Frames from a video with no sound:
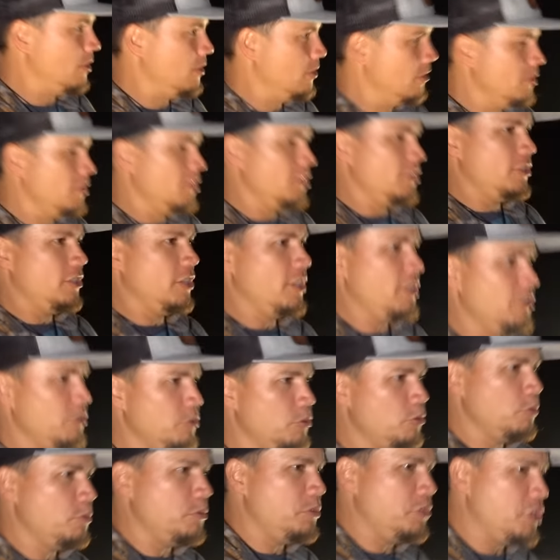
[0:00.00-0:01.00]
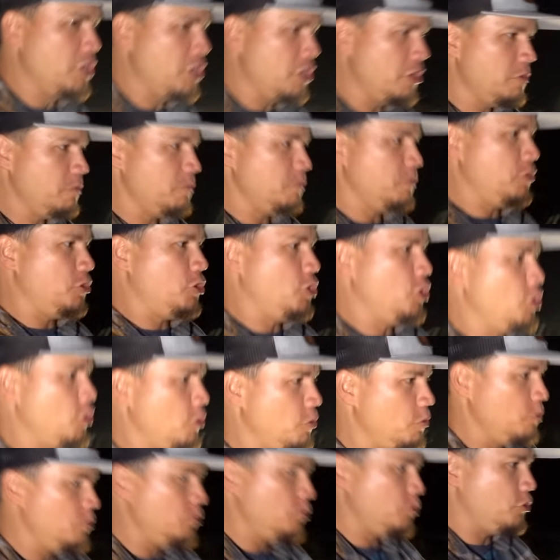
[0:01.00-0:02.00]
You can do, do
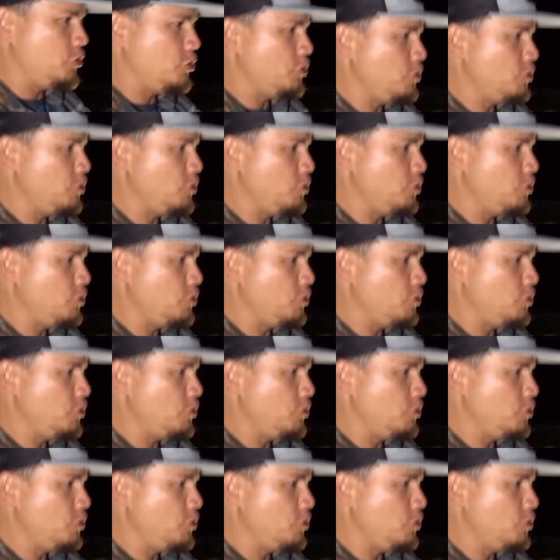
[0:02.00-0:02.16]
it.